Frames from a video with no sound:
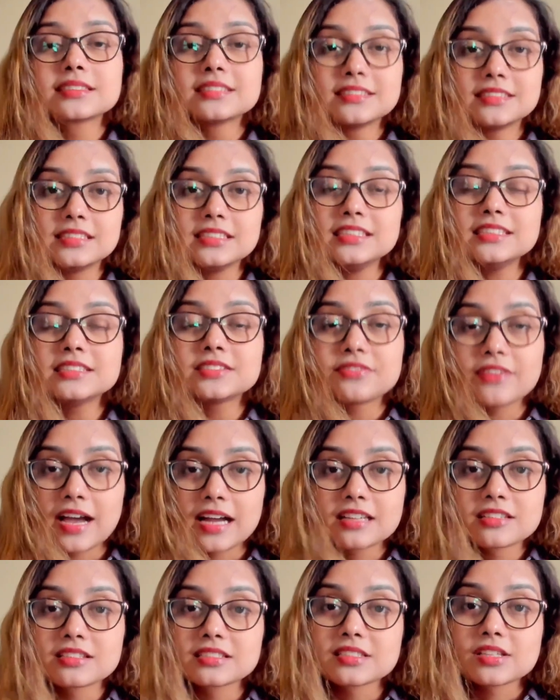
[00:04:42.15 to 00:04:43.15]
these
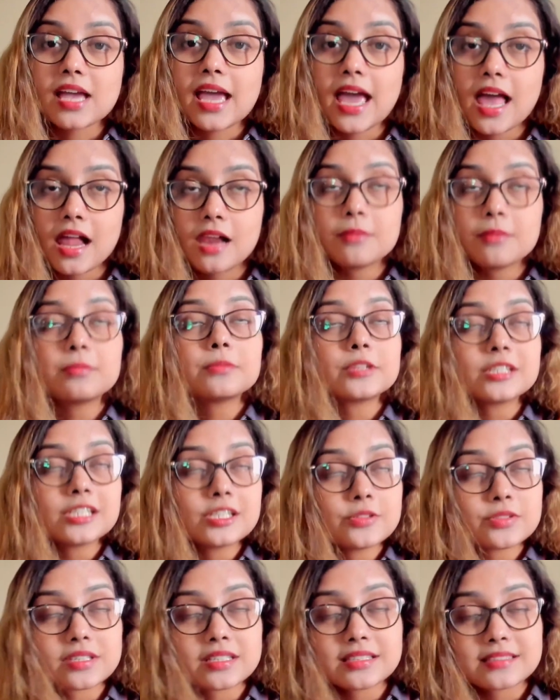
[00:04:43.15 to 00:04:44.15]
factors help
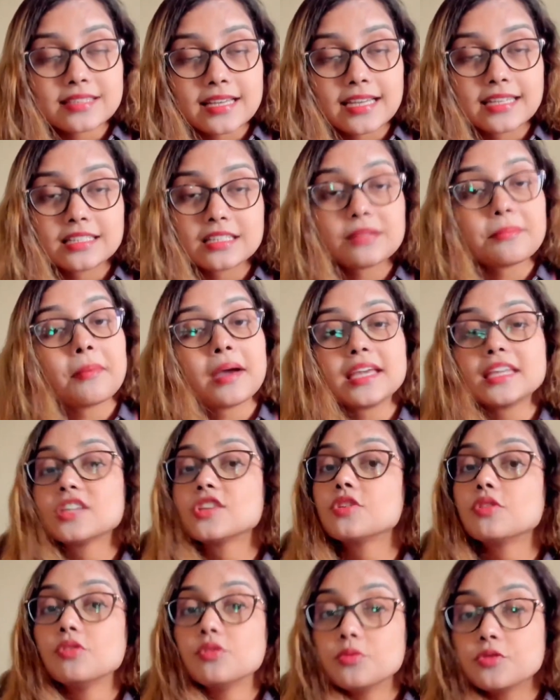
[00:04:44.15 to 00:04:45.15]
reduce anxiety by
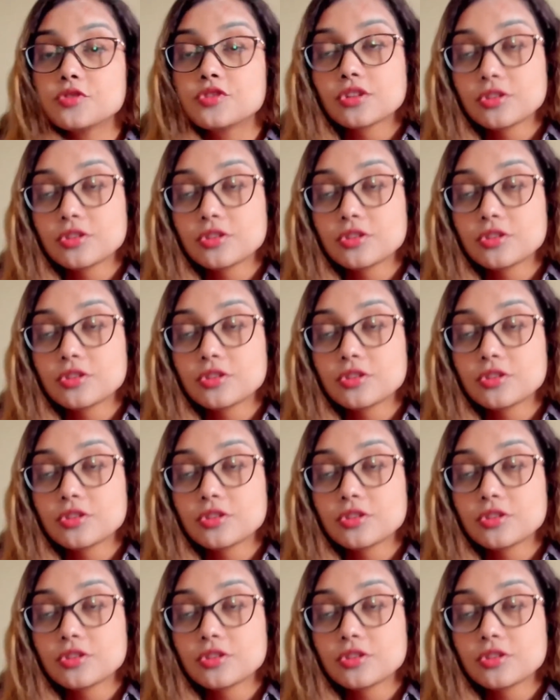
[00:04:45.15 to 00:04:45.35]
huge